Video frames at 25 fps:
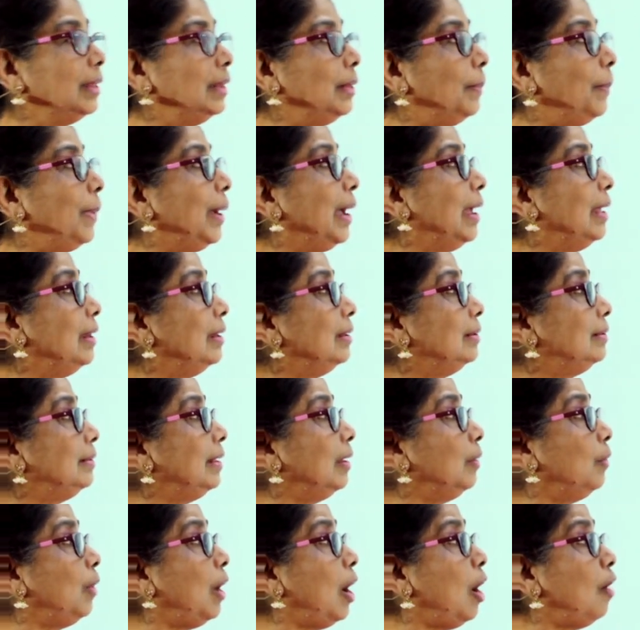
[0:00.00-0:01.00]
The pilot
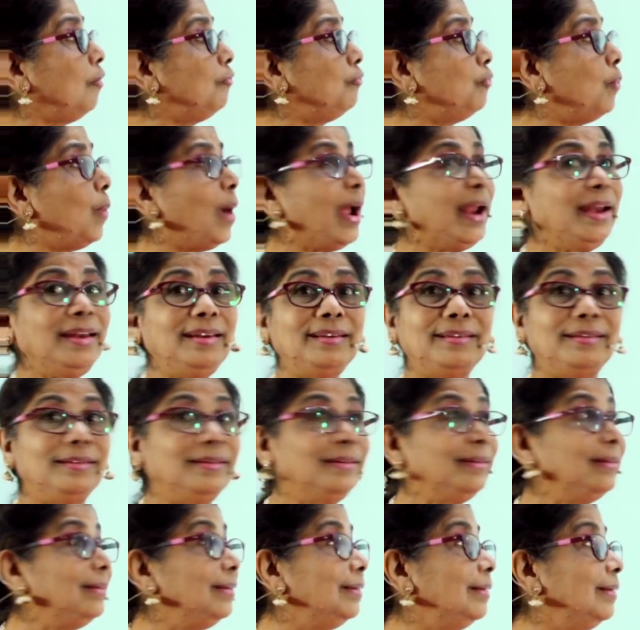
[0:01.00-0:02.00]
took off
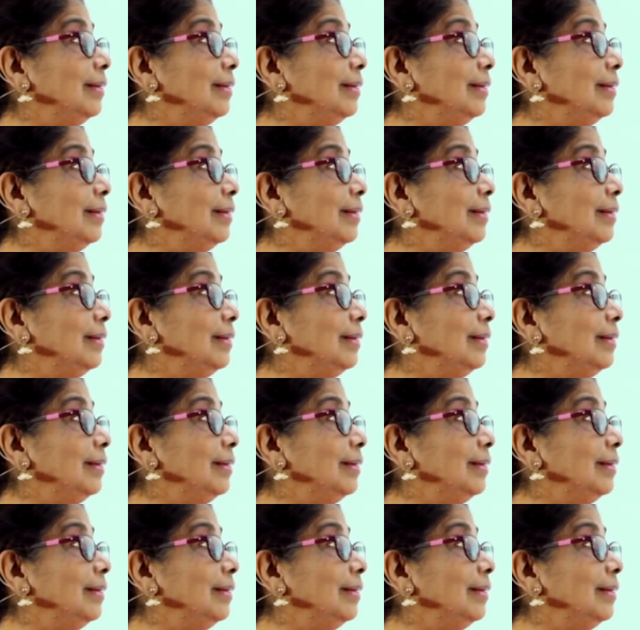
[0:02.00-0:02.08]
1.